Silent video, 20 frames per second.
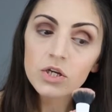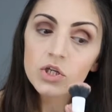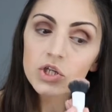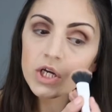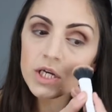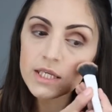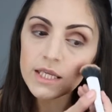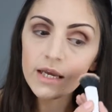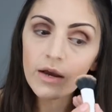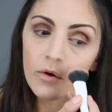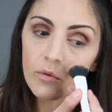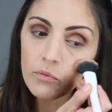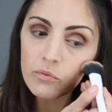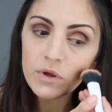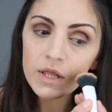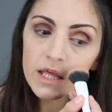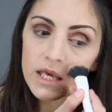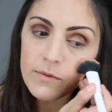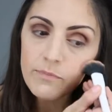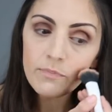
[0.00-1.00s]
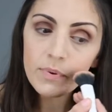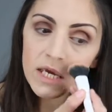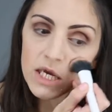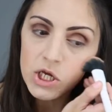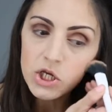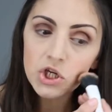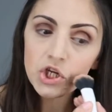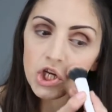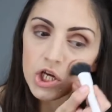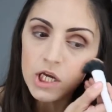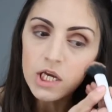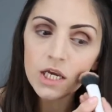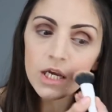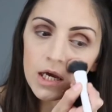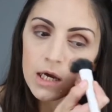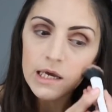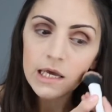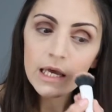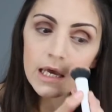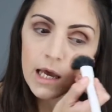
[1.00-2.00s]
she has like a really
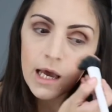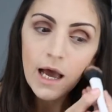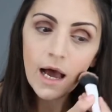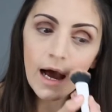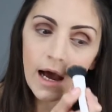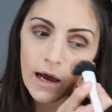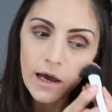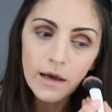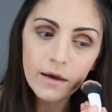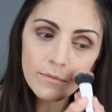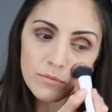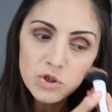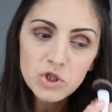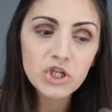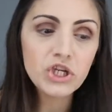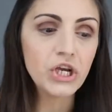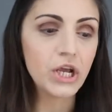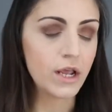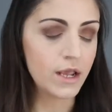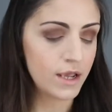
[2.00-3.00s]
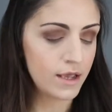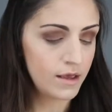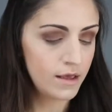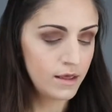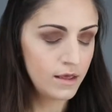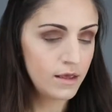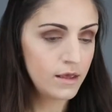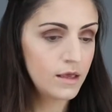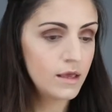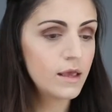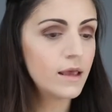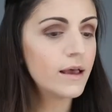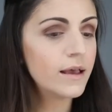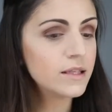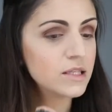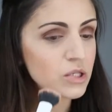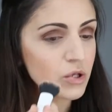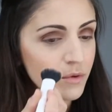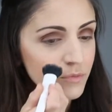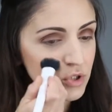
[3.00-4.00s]
peachy cheek.
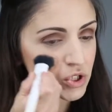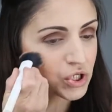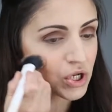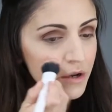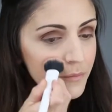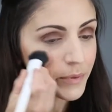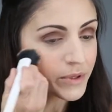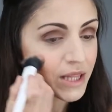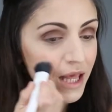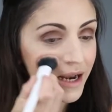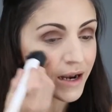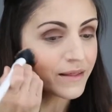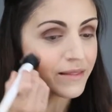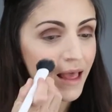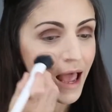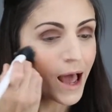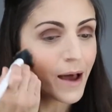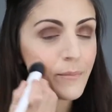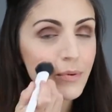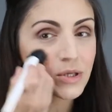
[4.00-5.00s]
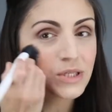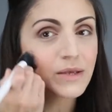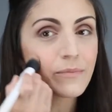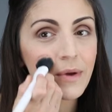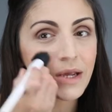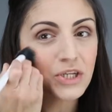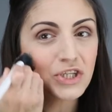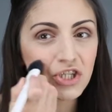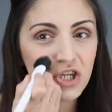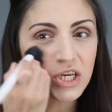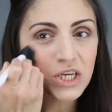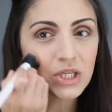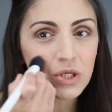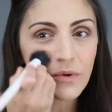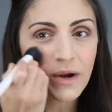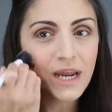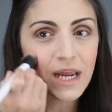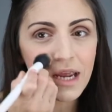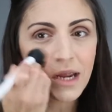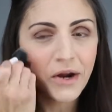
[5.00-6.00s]
And so I'm just gonna put that on the apples of my
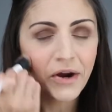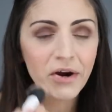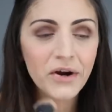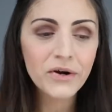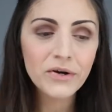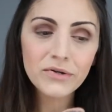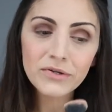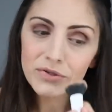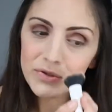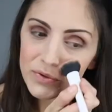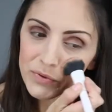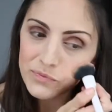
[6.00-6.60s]
cheeks right here.